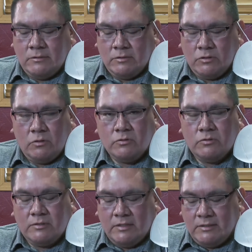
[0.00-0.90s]

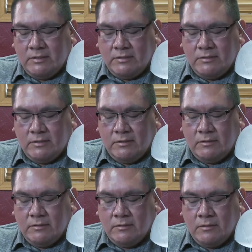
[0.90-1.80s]
social distancing.